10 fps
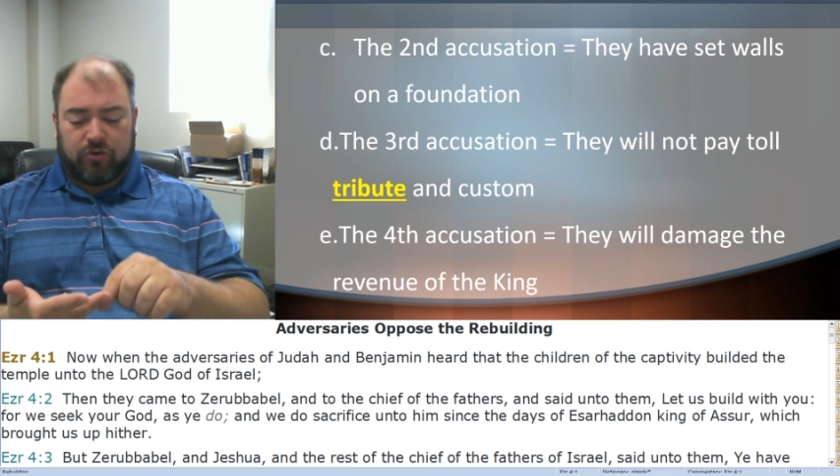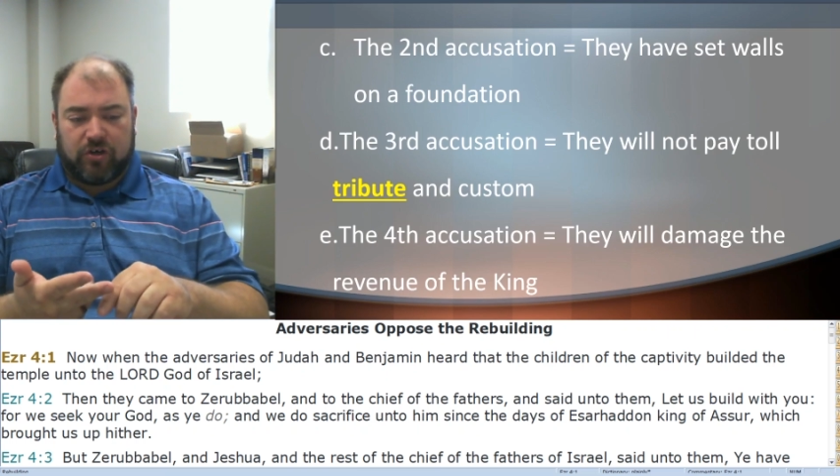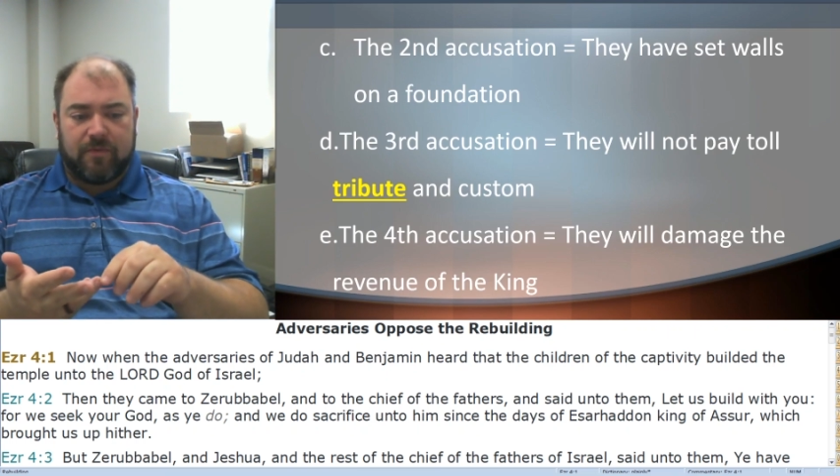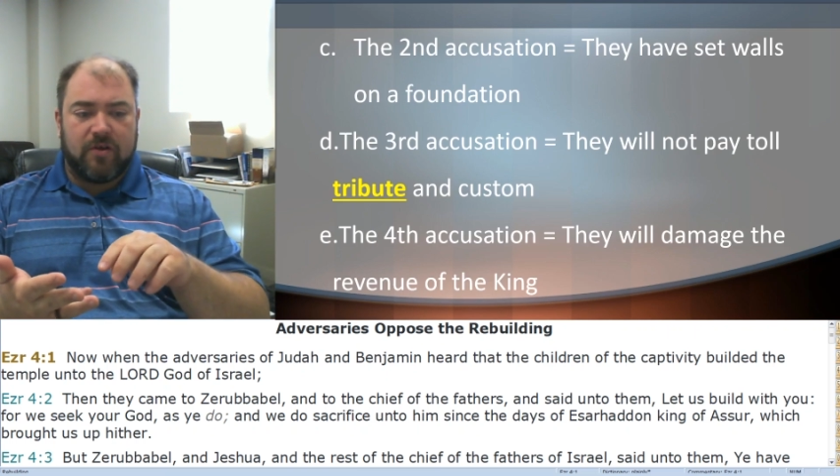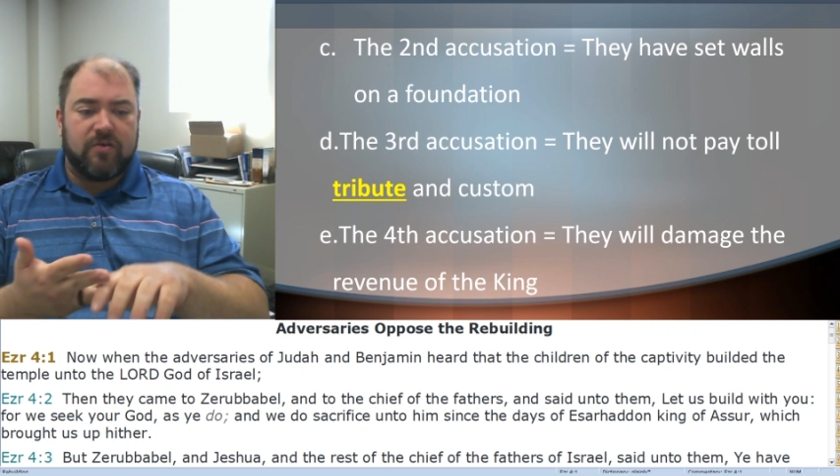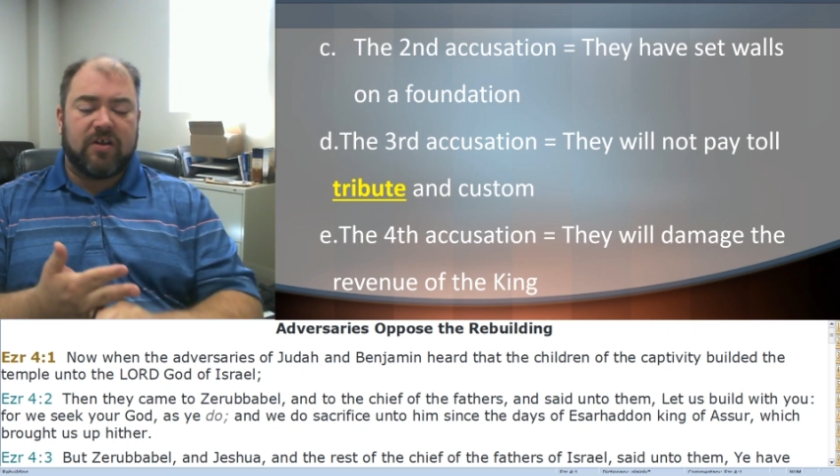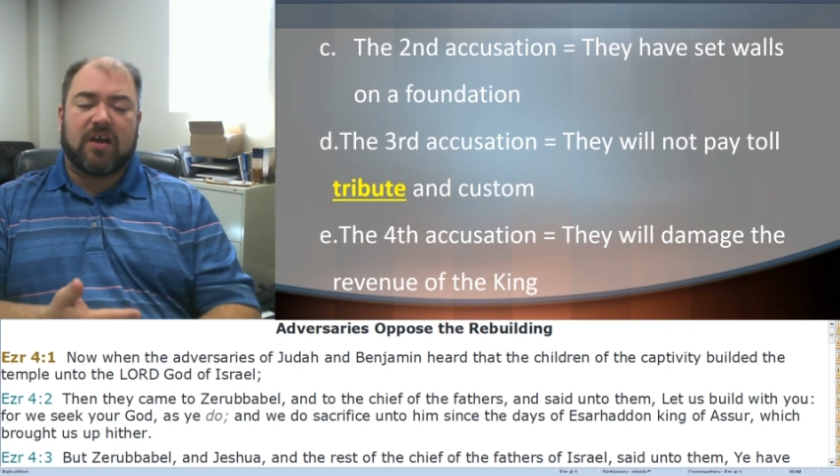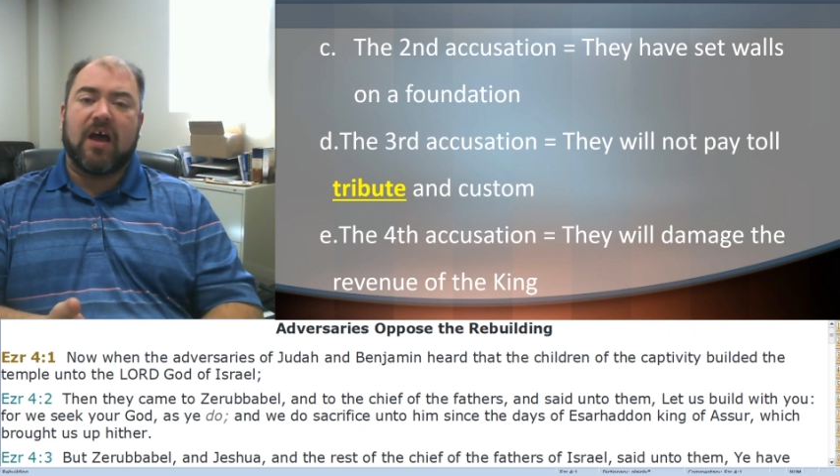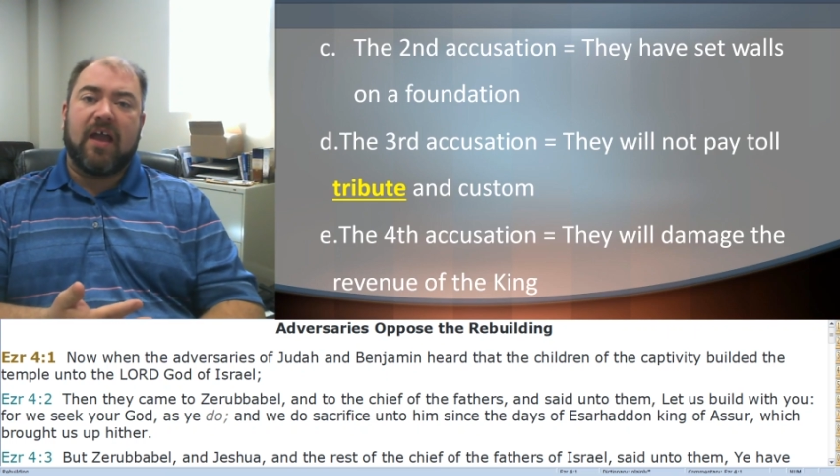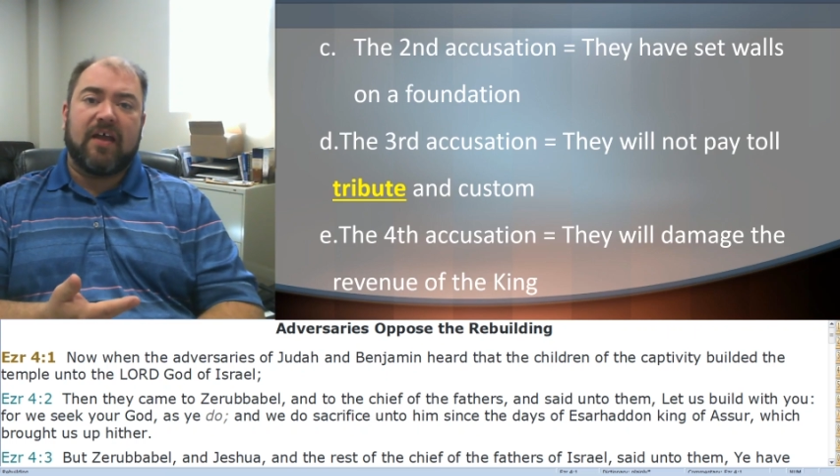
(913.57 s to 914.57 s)
tribute,
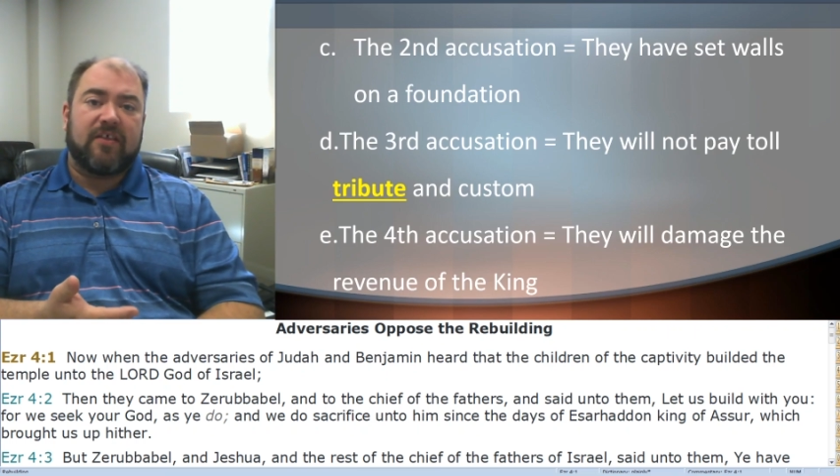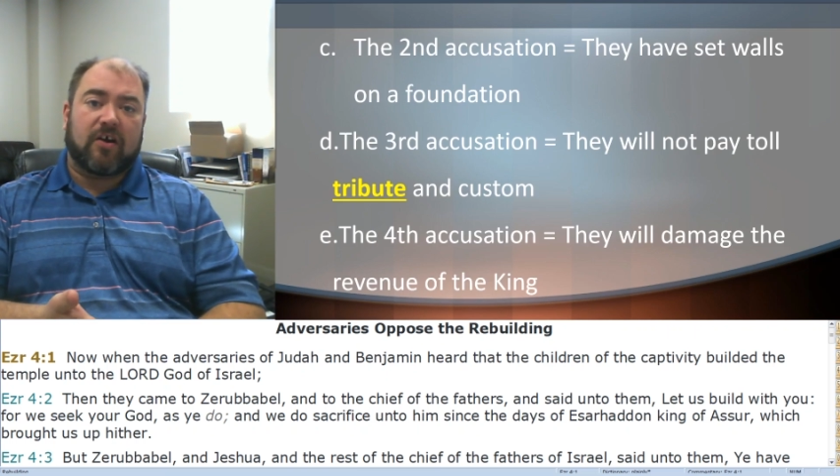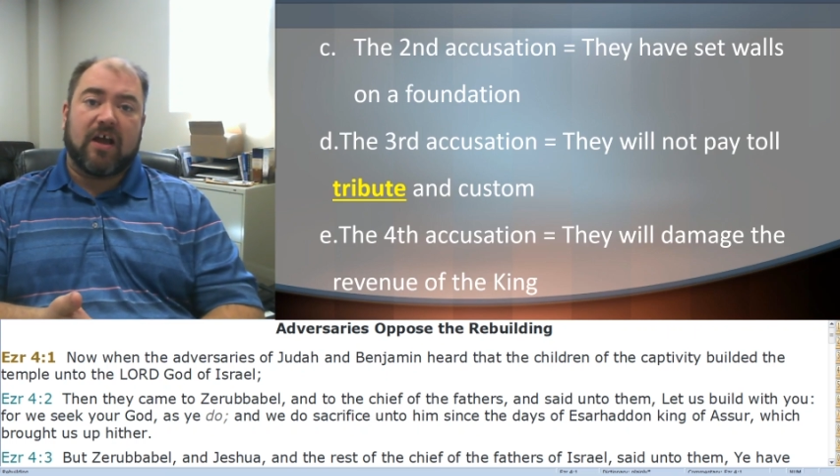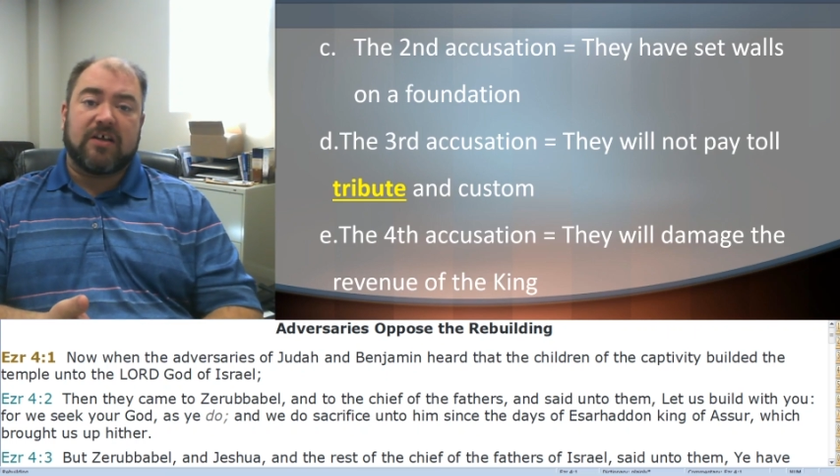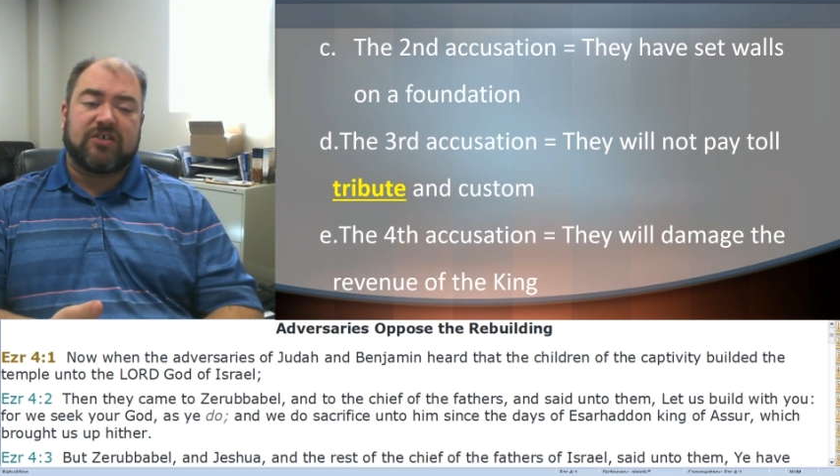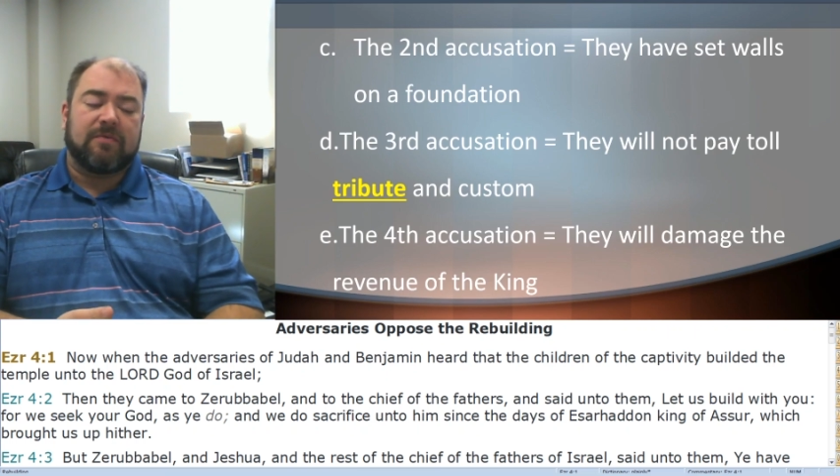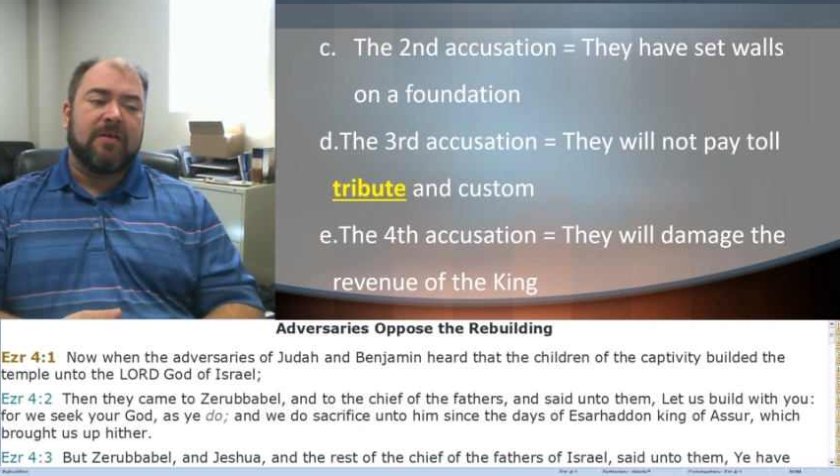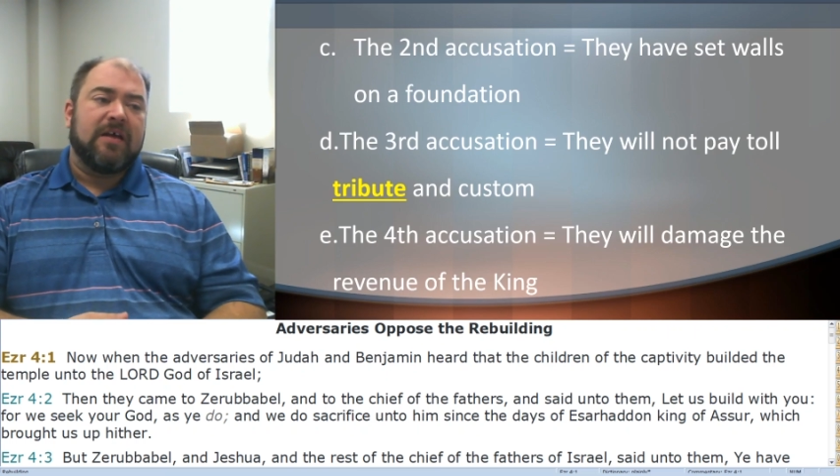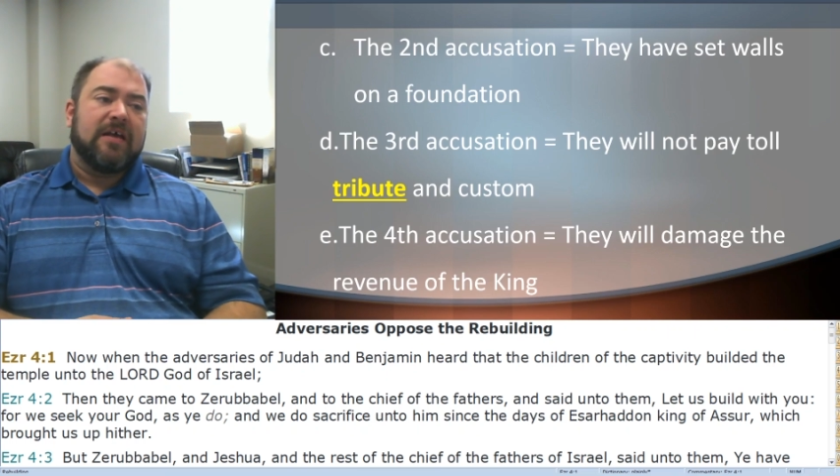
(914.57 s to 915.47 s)
and their custom,